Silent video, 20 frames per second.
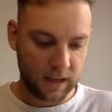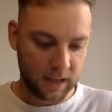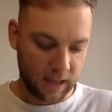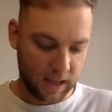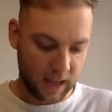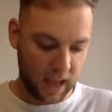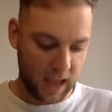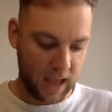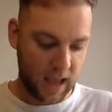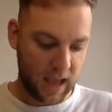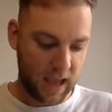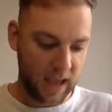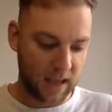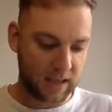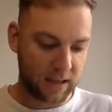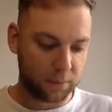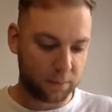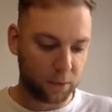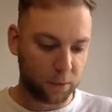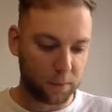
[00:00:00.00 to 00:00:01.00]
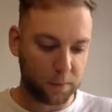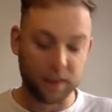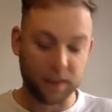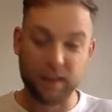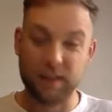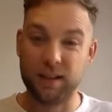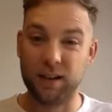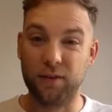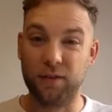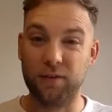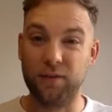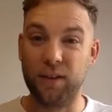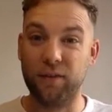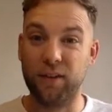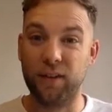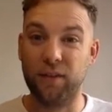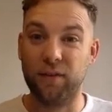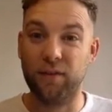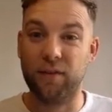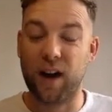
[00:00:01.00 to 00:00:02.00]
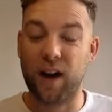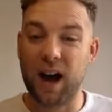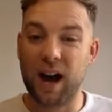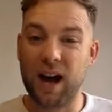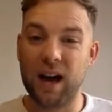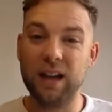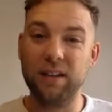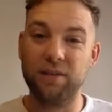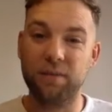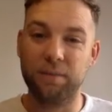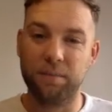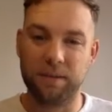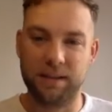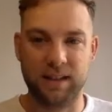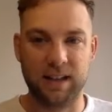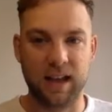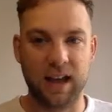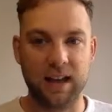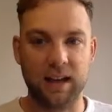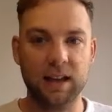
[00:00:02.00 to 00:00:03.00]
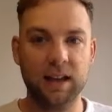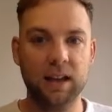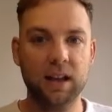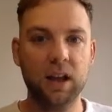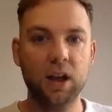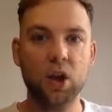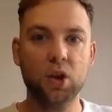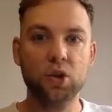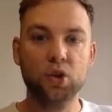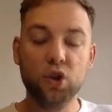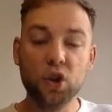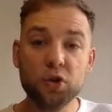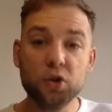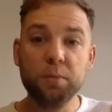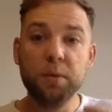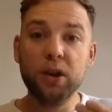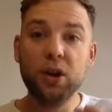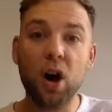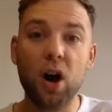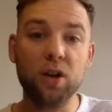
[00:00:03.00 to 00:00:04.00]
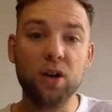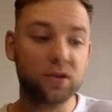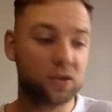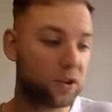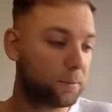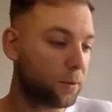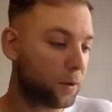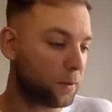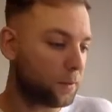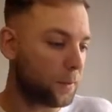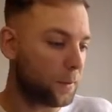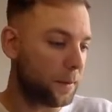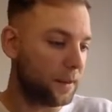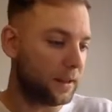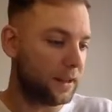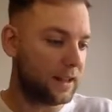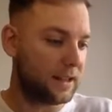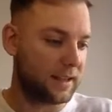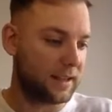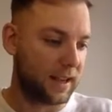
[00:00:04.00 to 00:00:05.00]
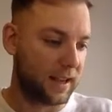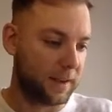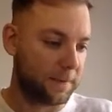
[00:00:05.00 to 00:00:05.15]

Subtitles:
is a probability of 55%, just because the probability